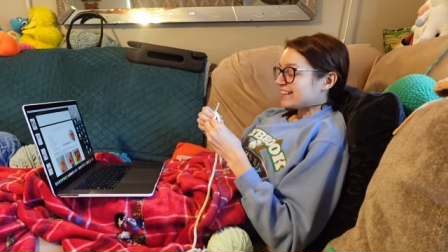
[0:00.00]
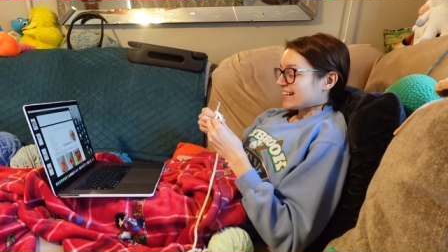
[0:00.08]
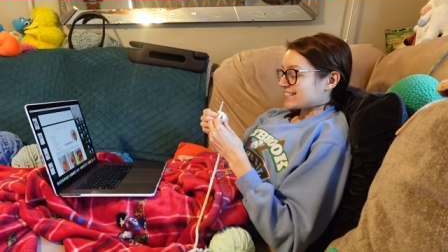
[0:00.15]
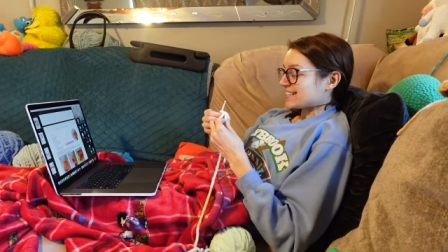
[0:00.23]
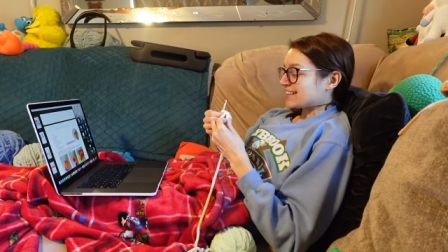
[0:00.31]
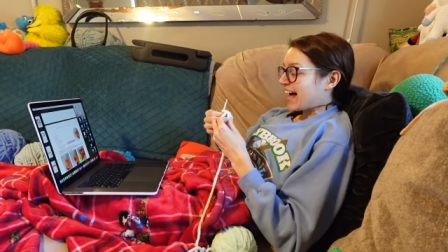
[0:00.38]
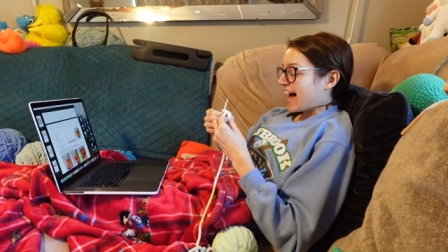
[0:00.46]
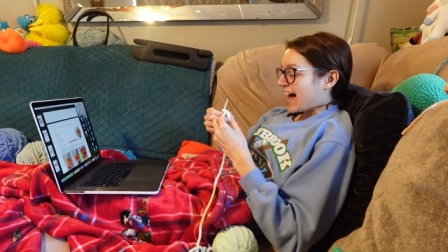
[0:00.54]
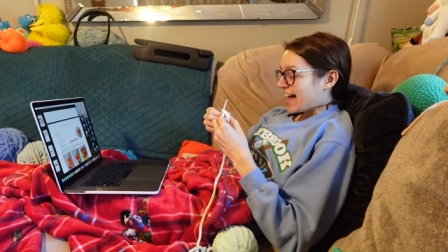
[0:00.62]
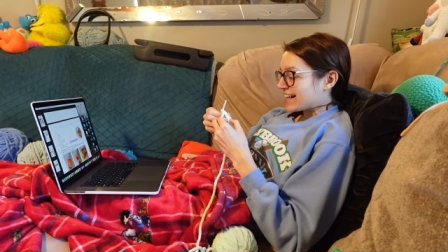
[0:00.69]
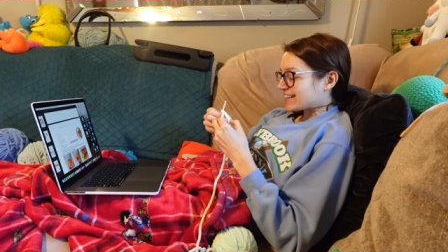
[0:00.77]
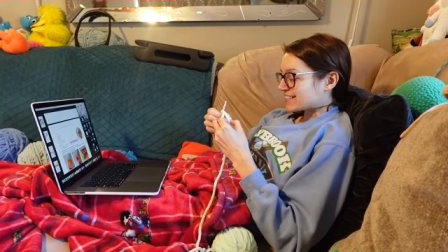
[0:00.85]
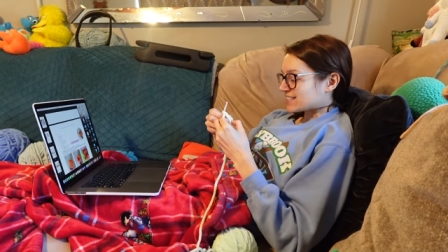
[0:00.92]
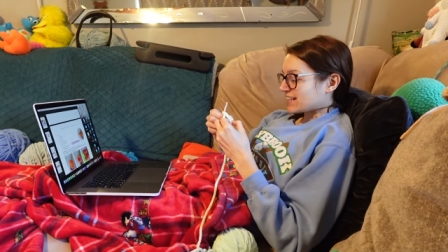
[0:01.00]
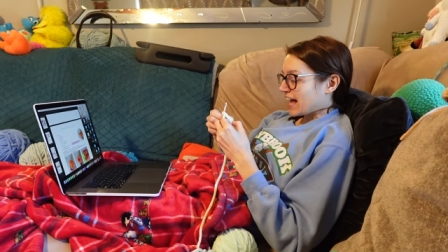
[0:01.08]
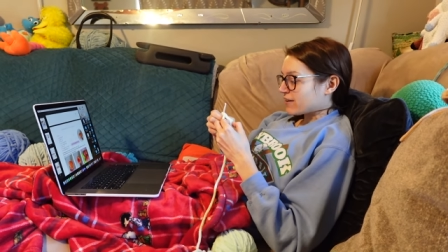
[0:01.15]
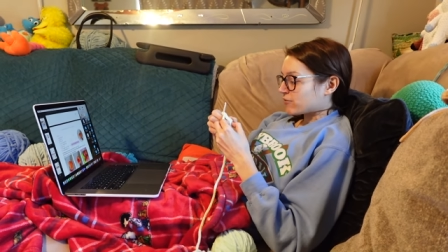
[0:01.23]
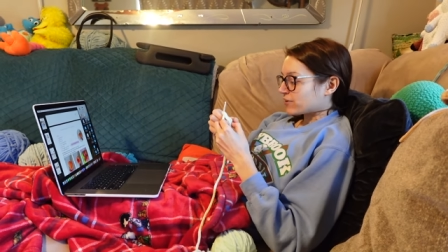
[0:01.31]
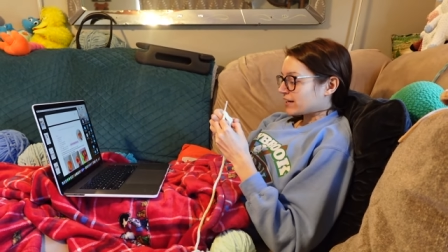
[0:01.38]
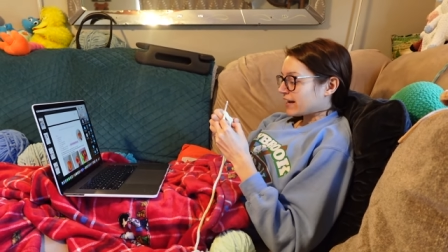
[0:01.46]
That's a lot. That's a lot
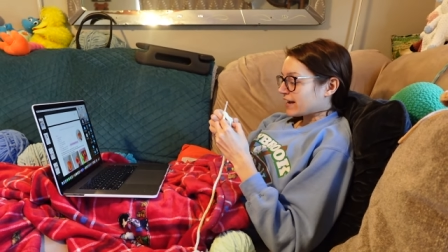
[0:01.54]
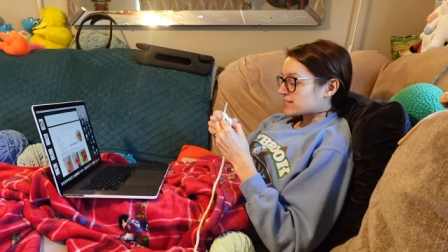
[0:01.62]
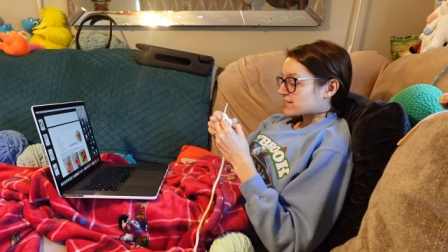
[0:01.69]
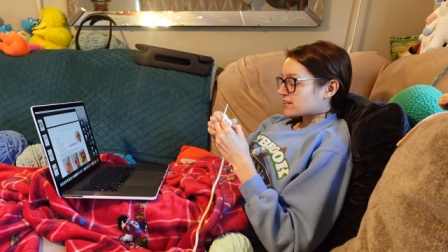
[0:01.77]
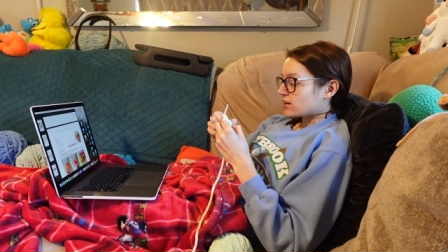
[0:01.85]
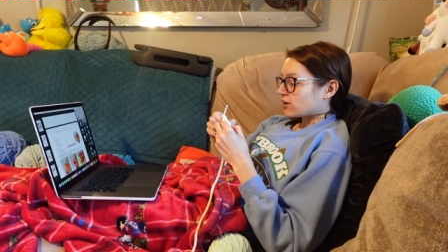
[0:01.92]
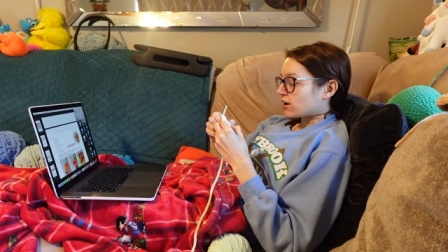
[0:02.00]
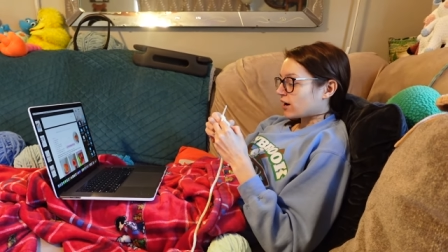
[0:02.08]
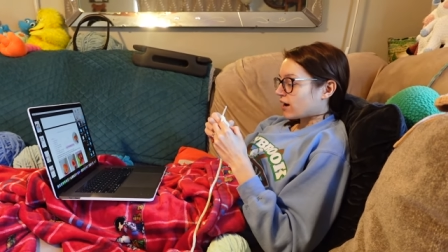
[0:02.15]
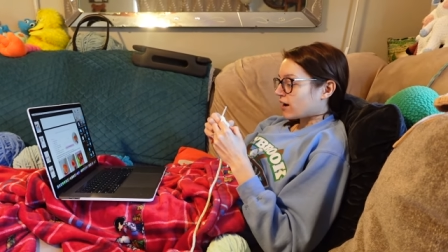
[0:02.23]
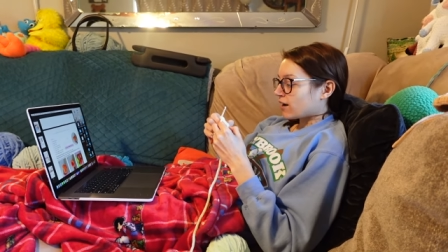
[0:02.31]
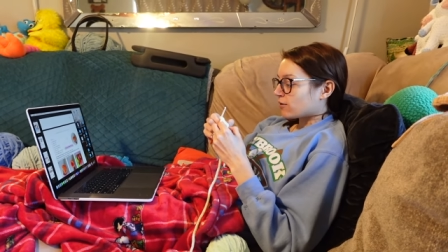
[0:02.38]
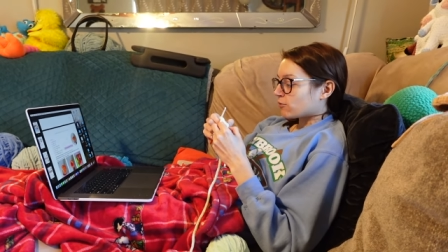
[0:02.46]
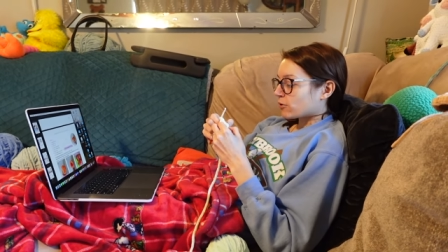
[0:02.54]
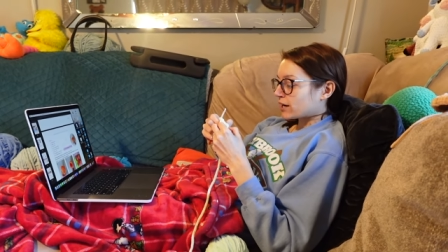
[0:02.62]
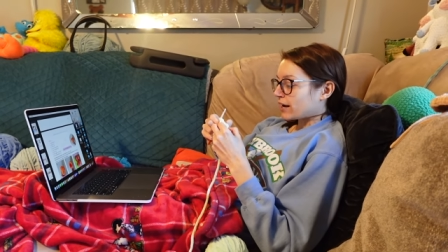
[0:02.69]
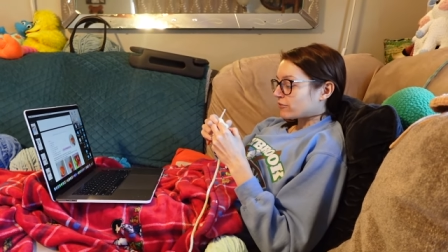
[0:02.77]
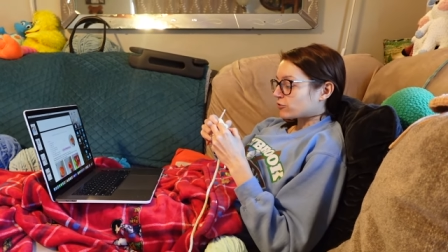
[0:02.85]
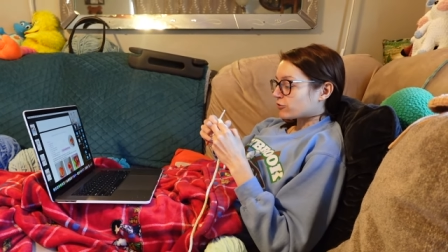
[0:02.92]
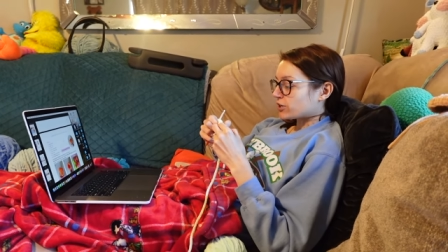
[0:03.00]
in one day. So we're going to
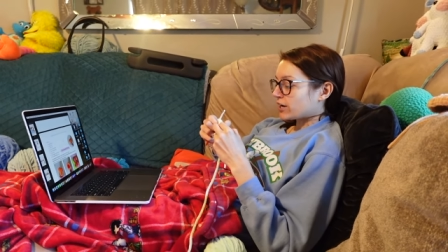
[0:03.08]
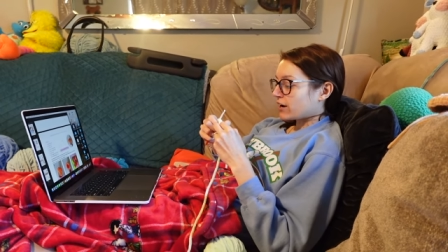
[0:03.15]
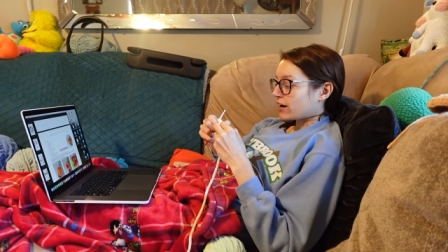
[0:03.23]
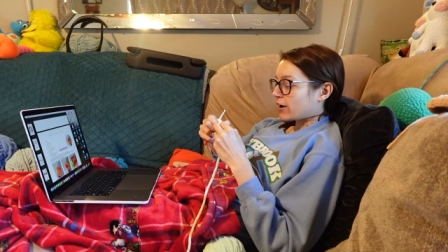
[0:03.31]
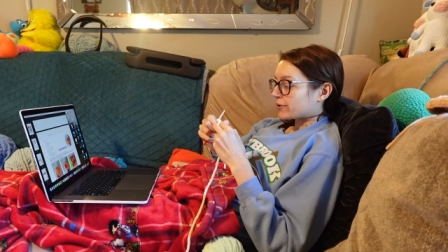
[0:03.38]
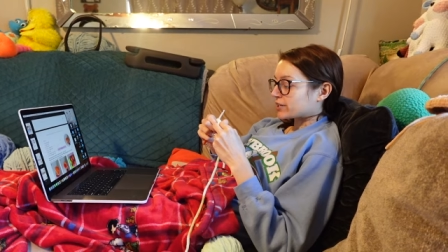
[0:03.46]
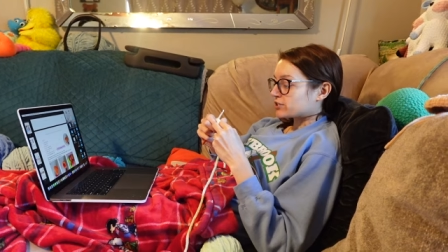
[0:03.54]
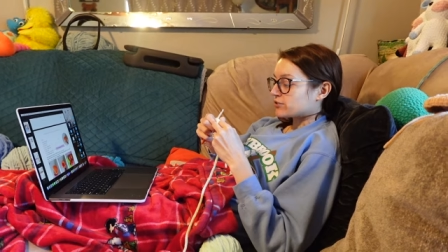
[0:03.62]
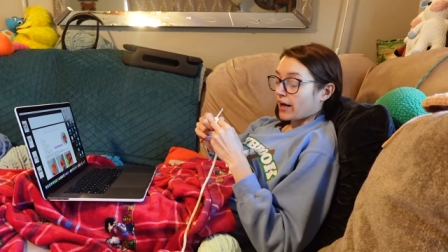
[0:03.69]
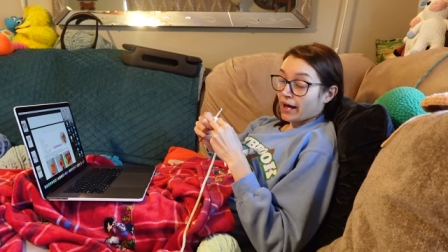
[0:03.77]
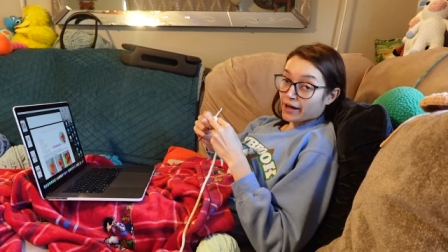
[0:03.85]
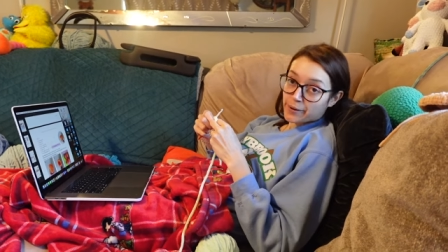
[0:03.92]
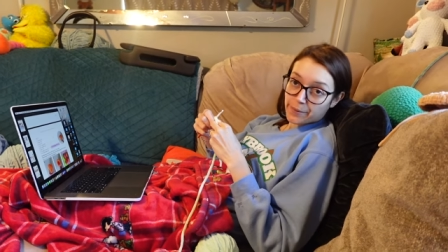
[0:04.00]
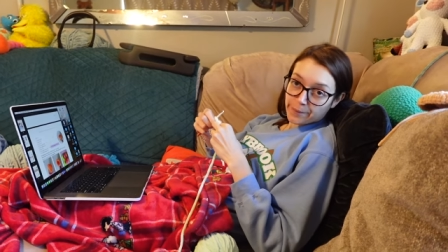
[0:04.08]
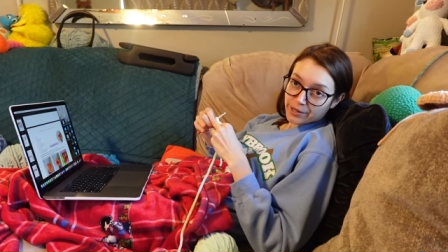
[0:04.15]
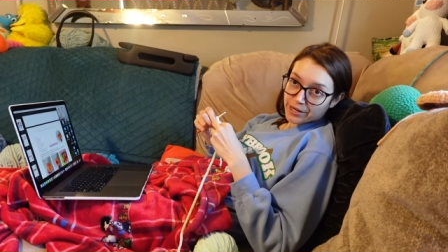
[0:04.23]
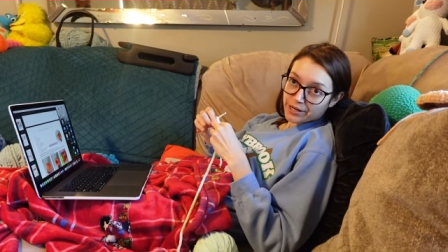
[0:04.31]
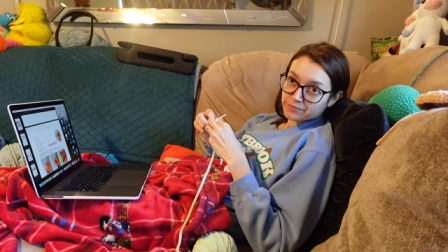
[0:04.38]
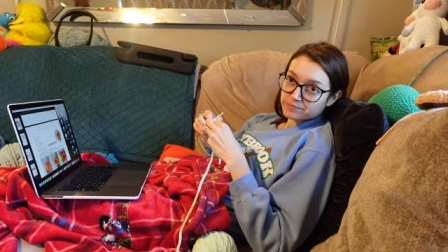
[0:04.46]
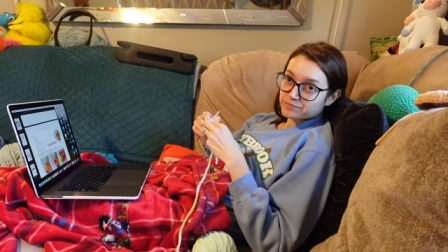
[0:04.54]
have to figure out how we're going to do that.
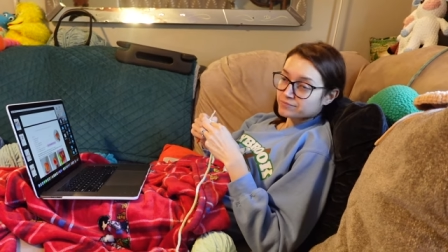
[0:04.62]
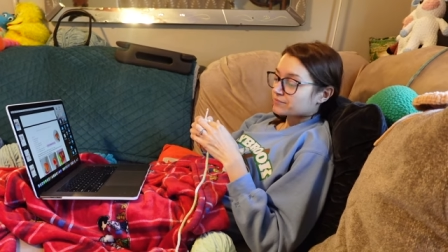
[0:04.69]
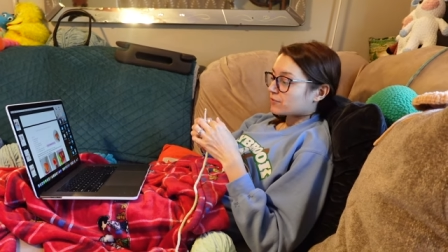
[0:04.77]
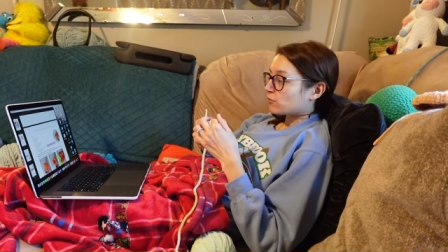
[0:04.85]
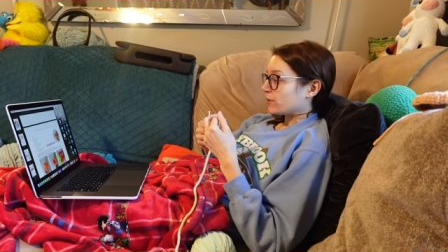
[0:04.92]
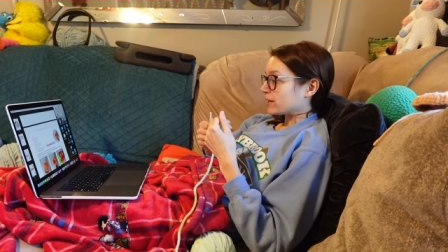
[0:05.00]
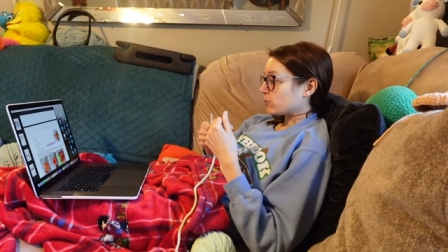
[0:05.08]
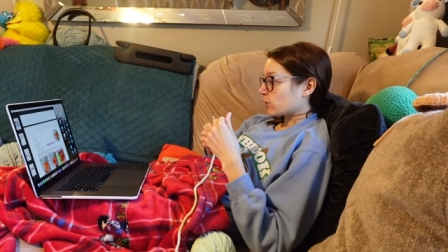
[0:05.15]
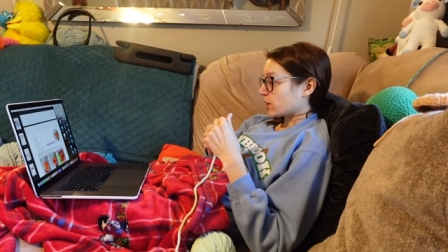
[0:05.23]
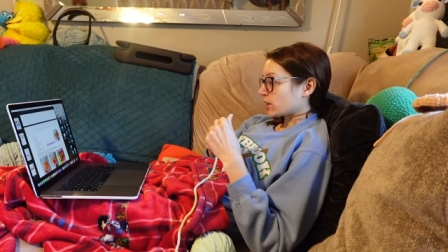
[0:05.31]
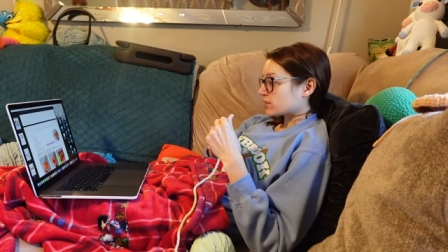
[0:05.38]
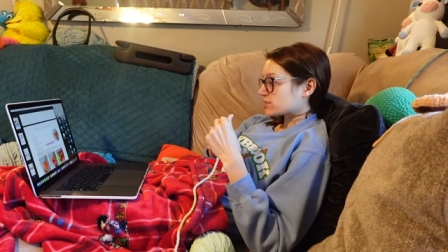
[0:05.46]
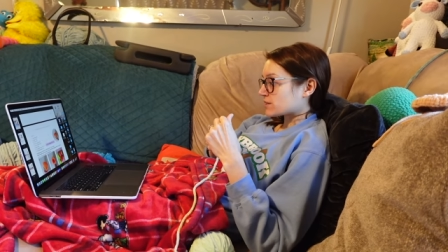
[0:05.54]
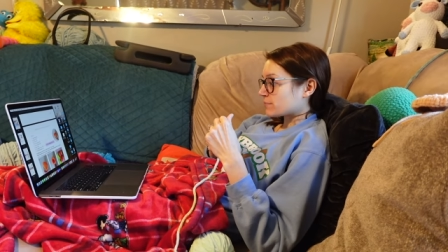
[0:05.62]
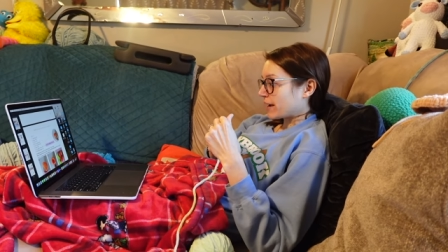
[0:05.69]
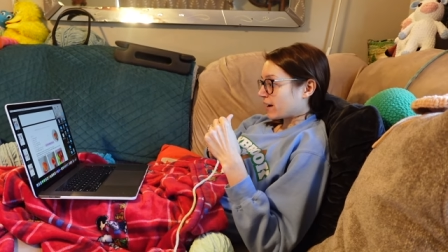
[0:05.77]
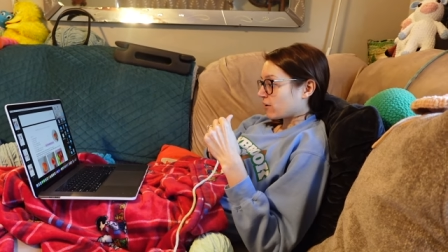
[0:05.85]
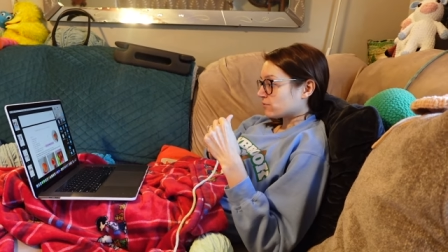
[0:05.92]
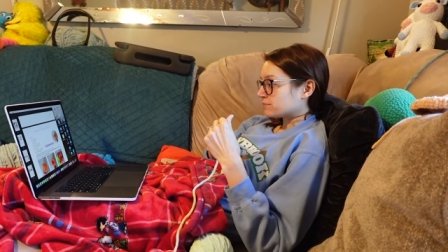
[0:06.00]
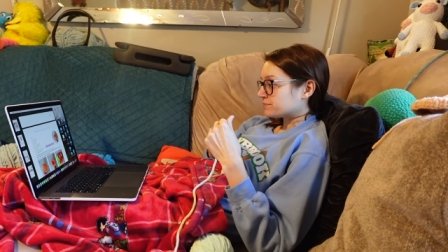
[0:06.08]
But yeah, we'll make it work
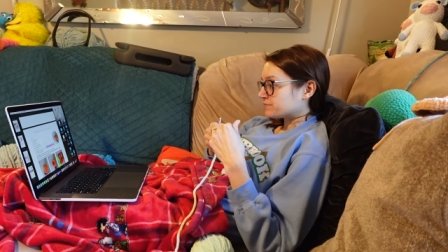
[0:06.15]
somehow.